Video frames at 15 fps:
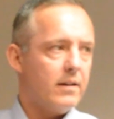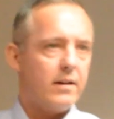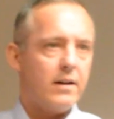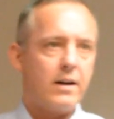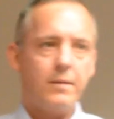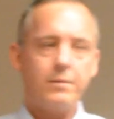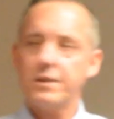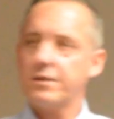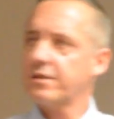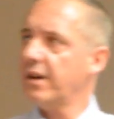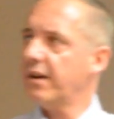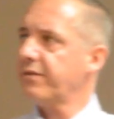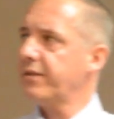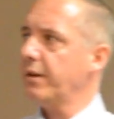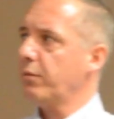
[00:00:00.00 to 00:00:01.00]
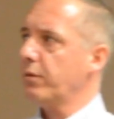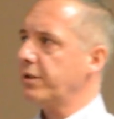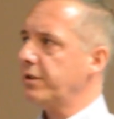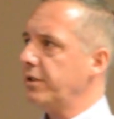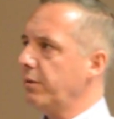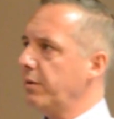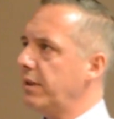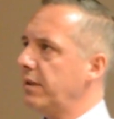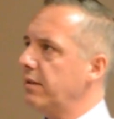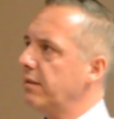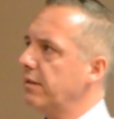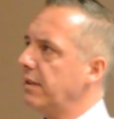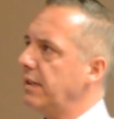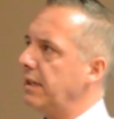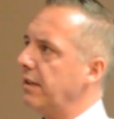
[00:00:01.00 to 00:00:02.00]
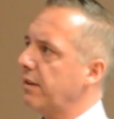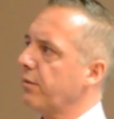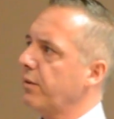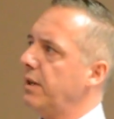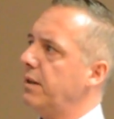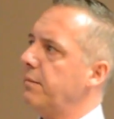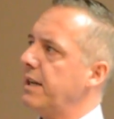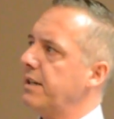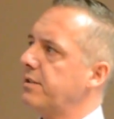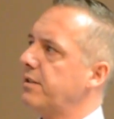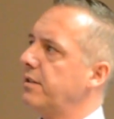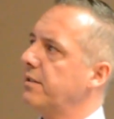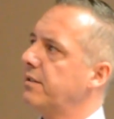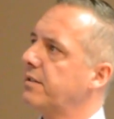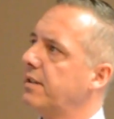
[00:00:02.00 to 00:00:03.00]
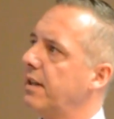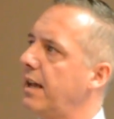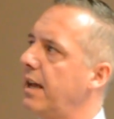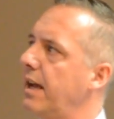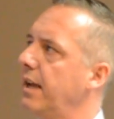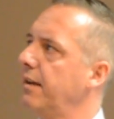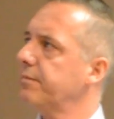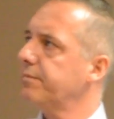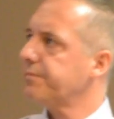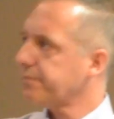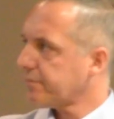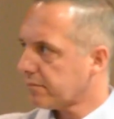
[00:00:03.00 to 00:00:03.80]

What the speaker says: The stuff that we're doing in 3 dimensions today